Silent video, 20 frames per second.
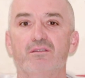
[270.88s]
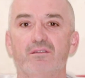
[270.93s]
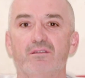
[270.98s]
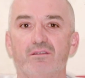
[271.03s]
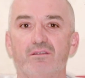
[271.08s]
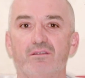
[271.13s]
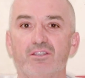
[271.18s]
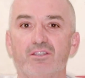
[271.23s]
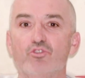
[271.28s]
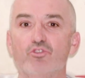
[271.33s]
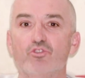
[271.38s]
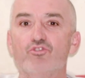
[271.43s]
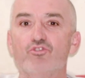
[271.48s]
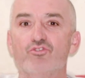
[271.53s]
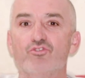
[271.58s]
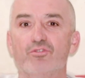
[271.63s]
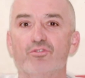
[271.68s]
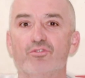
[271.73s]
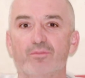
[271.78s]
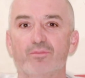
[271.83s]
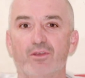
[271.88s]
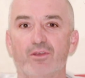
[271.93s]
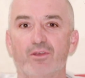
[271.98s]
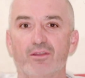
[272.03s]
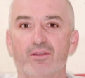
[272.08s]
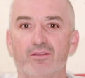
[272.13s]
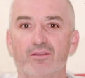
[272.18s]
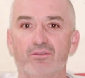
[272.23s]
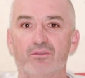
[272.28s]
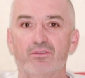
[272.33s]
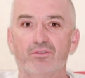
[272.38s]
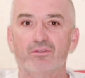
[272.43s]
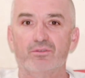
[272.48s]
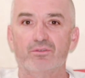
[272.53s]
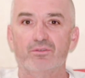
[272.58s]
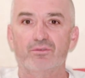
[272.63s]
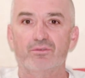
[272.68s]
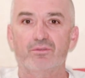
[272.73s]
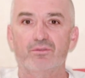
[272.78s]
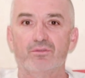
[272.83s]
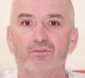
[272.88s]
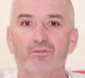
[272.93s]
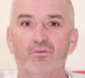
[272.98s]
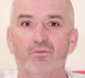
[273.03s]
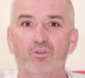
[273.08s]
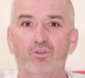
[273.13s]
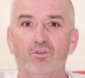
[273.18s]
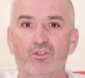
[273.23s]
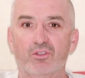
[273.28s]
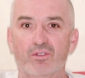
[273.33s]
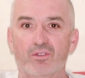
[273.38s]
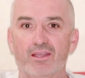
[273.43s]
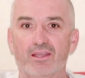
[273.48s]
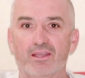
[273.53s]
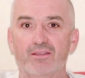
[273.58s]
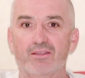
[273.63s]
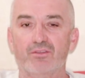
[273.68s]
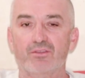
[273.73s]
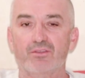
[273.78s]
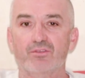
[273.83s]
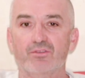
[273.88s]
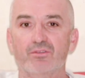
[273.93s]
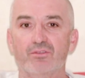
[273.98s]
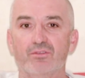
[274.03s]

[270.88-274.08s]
the illusion of mind, and what it creates.